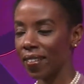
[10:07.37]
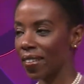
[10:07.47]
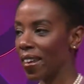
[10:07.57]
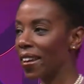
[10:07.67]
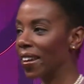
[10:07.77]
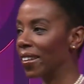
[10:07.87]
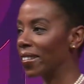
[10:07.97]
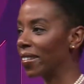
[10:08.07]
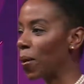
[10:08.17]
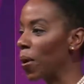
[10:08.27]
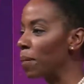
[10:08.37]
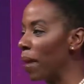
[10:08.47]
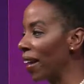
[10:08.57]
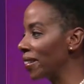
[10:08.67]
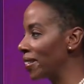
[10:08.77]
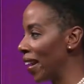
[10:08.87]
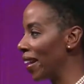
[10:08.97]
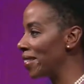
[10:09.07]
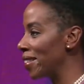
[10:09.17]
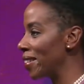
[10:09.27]
Thing is, going back to
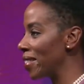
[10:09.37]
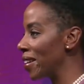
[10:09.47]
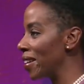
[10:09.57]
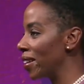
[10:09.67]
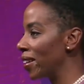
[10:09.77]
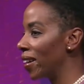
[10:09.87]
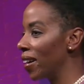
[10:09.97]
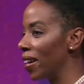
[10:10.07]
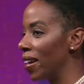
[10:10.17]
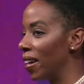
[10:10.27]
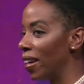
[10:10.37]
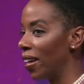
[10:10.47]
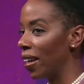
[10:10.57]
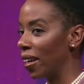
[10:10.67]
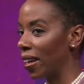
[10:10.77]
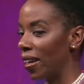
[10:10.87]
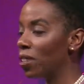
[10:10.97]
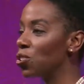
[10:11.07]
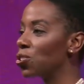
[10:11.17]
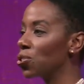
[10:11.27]
dance and the theater,
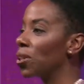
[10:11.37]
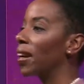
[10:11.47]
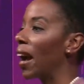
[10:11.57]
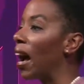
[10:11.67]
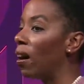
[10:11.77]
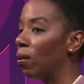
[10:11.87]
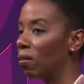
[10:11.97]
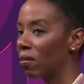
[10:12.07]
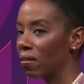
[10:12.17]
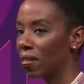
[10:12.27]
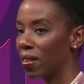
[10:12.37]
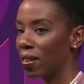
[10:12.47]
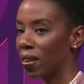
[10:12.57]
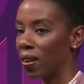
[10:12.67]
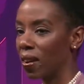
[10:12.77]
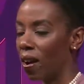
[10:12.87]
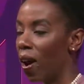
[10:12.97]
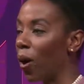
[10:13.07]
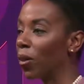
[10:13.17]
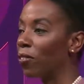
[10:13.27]
it shook out
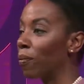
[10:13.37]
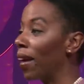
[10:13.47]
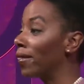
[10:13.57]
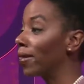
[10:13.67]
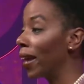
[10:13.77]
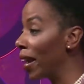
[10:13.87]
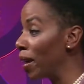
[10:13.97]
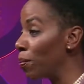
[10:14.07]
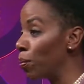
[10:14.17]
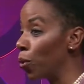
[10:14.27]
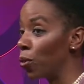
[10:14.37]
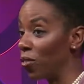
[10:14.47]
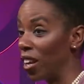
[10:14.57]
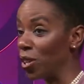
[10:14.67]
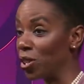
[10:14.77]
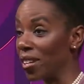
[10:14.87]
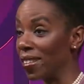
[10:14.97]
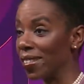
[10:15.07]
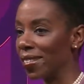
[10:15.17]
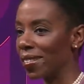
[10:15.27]
all of my lame
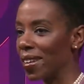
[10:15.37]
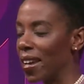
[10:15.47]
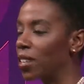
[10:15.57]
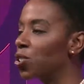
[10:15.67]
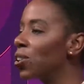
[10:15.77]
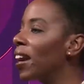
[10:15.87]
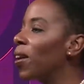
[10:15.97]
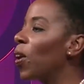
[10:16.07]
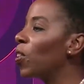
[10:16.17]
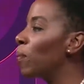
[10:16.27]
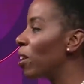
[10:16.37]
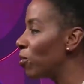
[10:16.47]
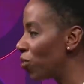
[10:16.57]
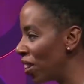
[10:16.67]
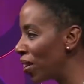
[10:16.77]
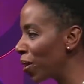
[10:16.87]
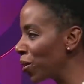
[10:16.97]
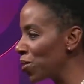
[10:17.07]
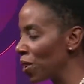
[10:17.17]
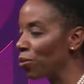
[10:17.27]
motivations. It shook out all of my
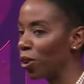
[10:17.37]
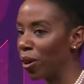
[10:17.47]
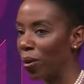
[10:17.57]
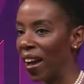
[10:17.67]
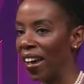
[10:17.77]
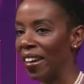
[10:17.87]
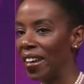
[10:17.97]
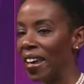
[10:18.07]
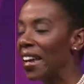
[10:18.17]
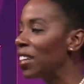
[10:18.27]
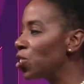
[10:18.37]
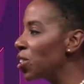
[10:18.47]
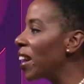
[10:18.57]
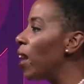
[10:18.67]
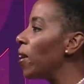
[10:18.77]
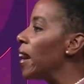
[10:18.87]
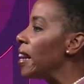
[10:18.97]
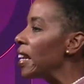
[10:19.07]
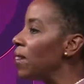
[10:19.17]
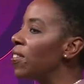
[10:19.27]
fears of regret. It shook out
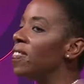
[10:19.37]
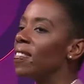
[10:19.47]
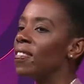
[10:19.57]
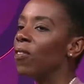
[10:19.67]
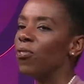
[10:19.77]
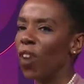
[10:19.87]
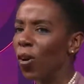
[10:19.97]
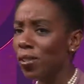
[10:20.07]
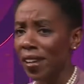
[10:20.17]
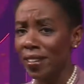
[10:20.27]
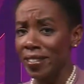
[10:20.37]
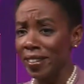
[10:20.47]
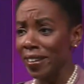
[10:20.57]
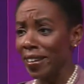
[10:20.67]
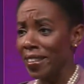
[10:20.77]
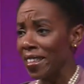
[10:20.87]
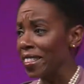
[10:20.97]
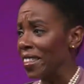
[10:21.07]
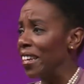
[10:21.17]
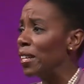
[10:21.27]
even the false idea
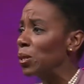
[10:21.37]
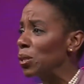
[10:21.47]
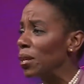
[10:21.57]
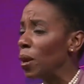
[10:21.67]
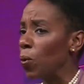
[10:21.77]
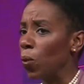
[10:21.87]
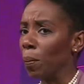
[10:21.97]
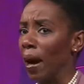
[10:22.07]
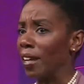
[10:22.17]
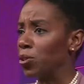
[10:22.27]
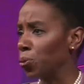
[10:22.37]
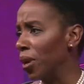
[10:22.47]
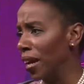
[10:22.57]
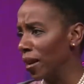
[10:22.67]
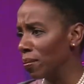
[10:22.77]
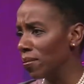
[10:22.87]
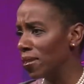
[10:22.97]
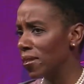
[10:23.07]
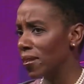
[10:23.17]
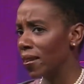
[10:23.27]
that these were my
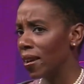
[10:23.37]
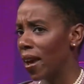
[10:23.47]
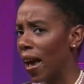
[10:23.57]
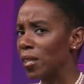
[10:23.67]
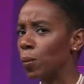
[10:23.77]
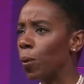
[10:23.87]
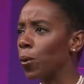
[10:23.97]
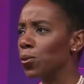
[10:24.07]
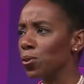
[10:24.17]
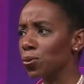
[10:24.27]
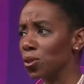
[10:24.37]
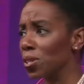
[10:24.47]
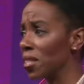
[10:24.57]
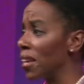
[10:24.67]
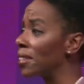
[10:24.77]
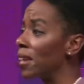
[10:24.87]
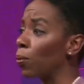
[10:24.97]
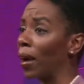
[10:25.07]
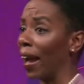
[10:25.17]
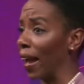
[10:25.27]
dreams, as opposed to just things that
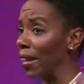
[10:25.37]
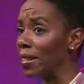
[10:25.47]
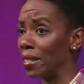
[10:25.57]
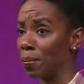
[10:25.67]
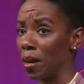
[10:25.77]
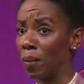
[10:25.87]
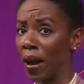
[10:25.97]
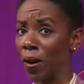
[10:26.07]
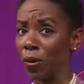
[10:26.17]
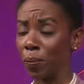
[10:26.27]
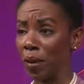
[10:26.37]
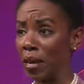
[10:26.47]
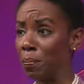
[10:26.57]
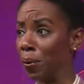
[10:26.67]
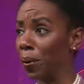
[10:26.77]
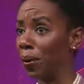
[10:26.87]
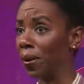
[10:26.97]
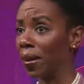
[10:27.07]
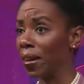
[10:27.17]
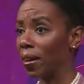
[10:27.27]
were handed to me by other people
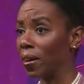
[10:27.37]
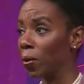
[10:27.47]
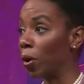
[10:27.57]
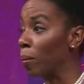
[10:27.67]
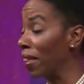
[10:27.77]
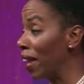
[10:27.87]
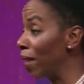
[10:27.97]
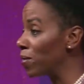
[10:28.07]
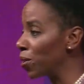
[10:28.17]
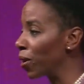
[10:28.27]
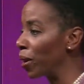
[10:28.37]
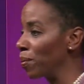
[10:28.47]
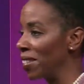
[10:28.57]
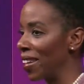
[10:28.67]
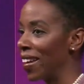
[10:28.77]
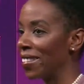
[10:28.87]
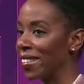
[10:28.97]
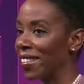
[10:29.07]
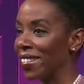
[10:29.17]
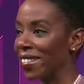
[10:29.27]
or my life
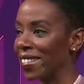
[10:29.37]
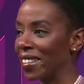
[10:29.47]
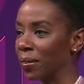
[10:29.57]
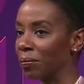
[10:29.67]
circumstances.